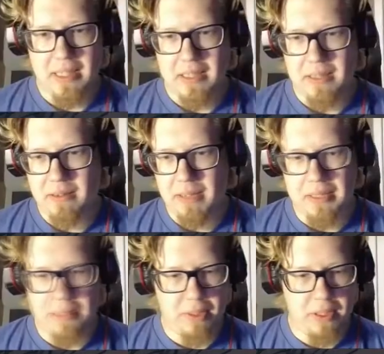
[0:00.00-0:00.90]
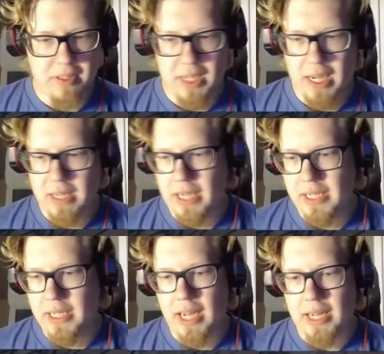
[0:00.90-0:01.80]
Oh gosh, I'm honest. I
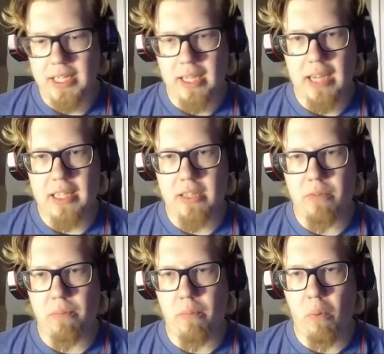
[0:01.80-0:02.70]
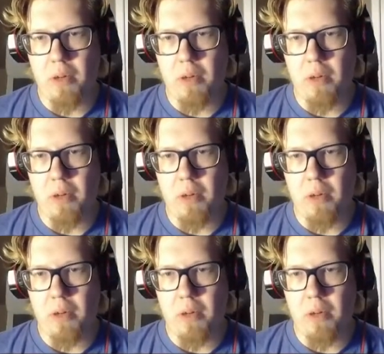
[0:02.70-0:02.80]
need to ward